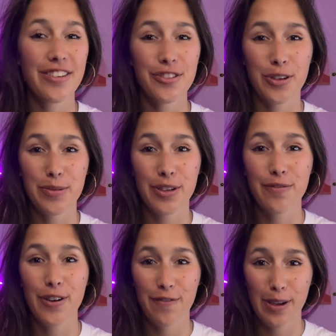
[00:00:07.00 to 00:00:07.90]
description for a
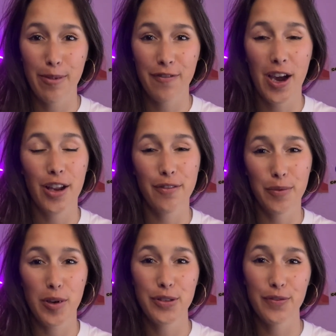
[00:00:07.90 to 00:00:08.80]
Figma file if you
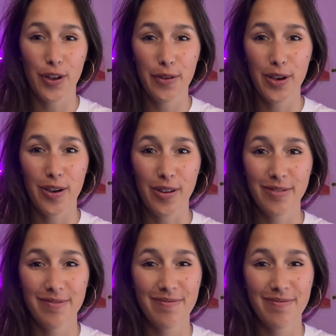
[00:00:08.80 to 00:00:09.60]
want to follow along.